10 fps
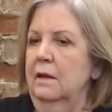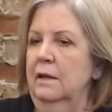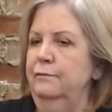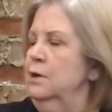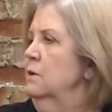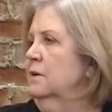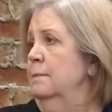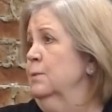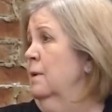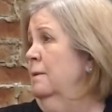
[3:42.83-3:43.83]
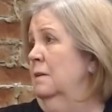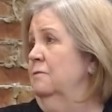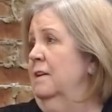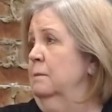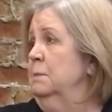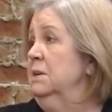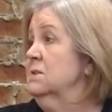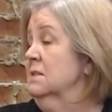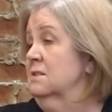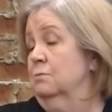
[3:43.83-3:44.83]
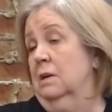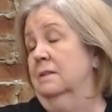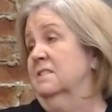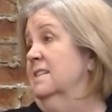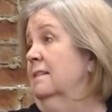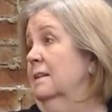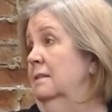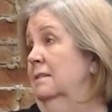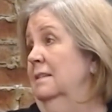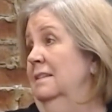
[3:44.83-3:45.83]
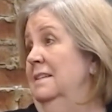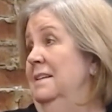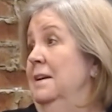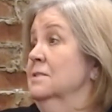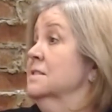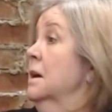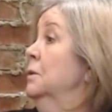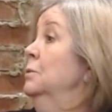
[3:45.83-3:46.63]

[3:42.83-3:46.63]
if you don't come and run the family business, we're going to sell it. So